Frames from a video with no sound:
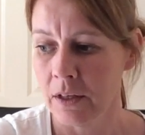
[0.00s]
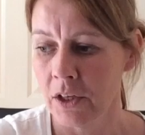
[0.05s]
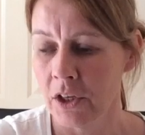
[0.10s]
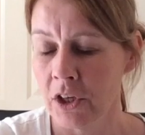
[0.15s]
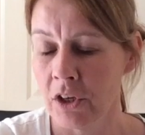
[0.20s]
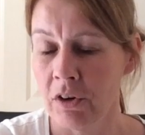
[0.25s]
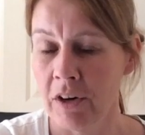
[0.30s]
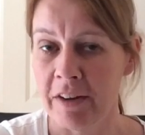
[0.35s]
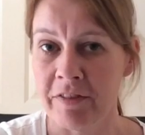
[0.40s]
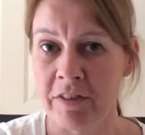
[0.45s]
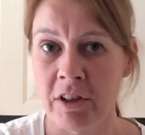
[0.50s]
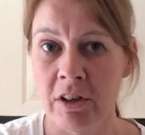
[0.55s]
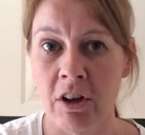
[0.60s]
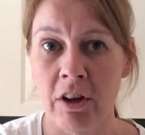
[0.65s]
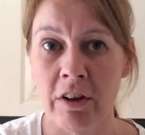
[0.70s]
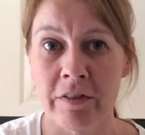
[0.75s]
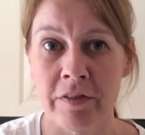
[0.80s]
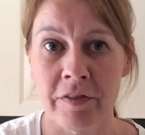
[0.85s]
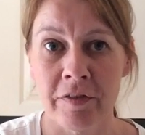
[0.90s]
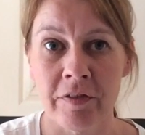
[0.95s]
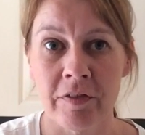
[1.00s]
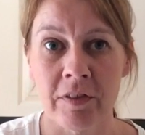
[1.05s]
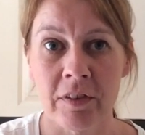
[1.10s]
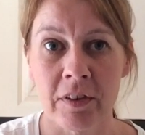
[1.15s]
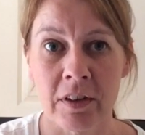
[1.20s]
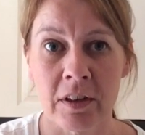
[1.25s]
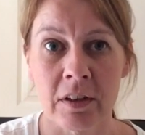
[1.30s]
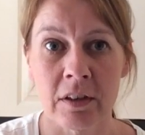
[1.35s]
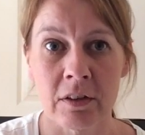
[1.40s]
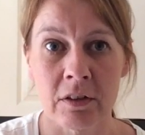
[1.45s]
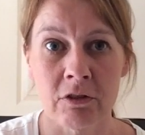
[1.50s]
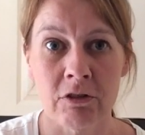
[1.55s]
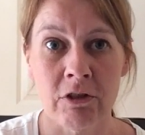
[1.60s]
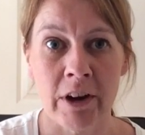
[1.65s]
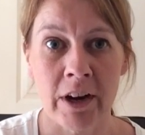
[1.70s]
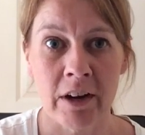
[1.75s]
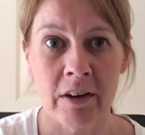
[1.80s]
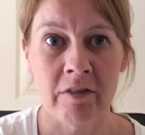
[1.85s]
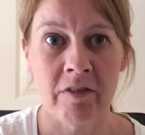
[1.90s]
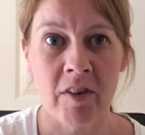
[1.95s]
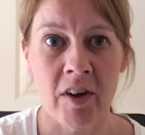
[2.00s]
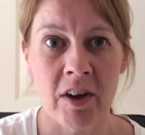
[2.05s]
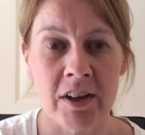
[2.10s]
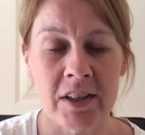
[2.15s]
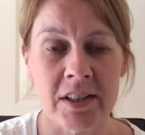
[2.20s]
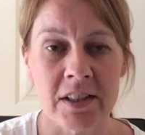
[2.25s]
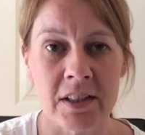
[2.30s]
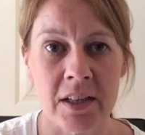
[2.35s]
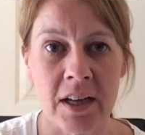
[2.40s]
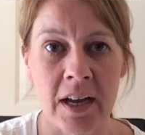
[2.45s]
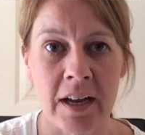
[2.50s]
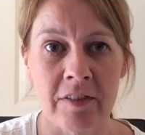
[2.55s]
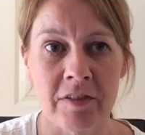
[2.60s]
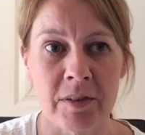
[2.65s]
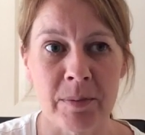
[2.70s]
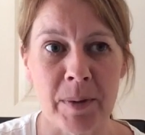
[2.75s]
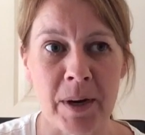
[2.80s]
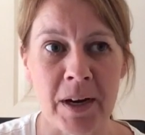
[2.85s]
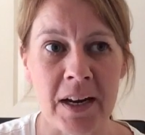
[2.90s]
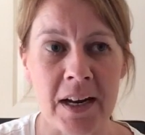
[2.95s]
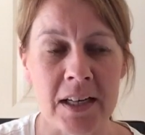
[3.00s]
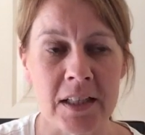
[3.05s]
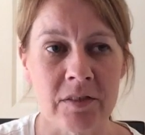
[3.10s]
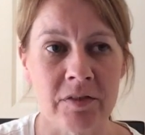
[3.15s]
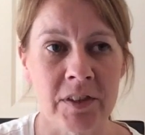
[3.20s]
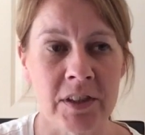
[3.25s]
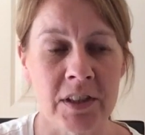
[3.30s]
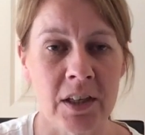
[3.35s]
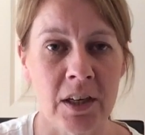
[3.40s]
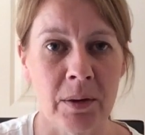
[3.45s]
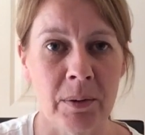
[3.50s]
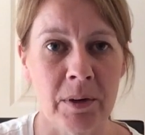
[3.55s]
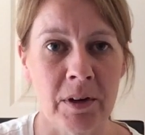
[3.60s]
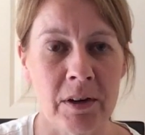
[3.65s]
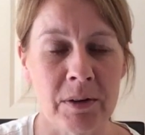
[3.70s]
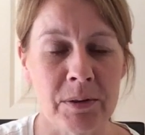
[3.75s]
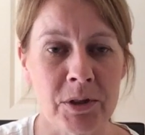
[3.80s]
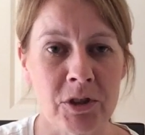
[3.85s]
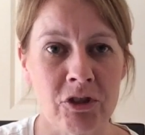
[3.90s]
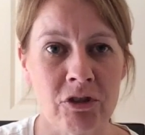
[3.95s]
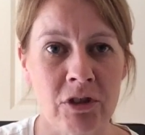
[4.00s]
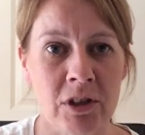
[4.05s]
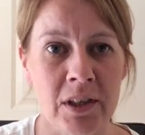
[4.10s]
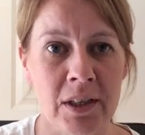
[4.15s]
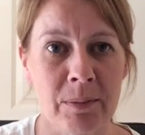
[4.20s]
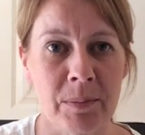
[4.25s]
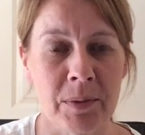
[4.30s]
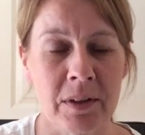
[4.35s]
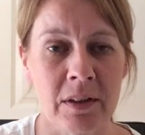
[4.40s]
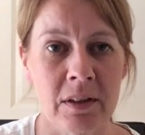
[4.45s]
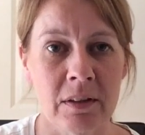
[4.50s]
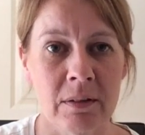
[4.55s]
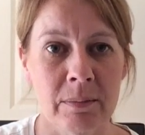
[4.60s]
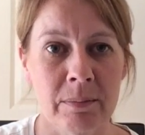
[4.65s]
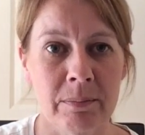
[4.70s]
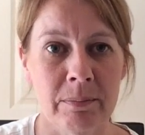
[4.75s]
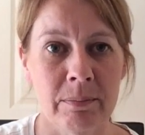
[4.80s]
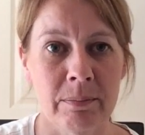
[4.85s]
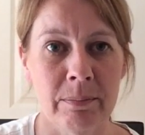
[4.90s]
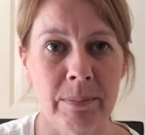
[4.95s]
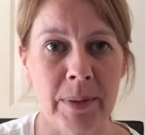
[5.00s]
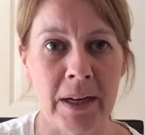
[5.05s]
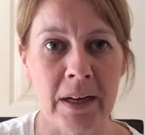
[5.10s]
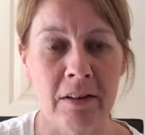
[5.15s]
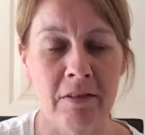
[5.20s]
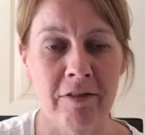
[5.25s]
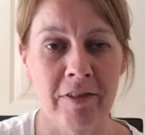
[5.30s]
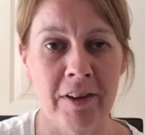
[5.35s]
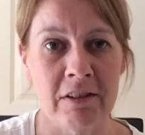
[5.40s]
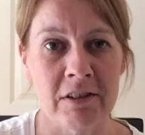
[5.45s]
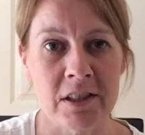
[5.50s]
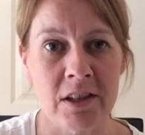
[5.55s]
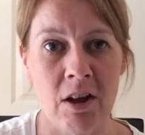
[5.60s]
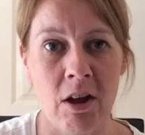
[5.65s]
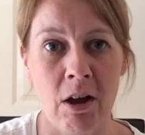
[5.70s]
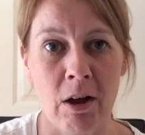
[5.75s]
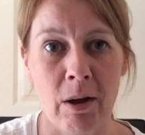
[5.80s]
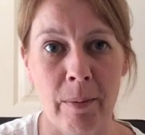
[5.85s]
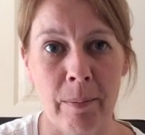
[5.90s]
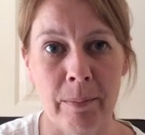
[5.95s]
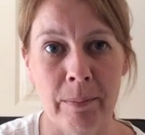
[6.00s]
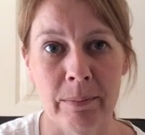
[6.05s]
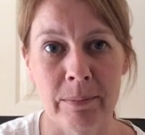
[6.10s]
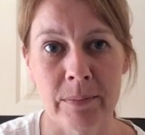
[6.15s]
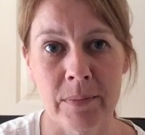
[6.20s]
You left a lot of great advice after my last video when I was struggling with the Petal Fairy's arm.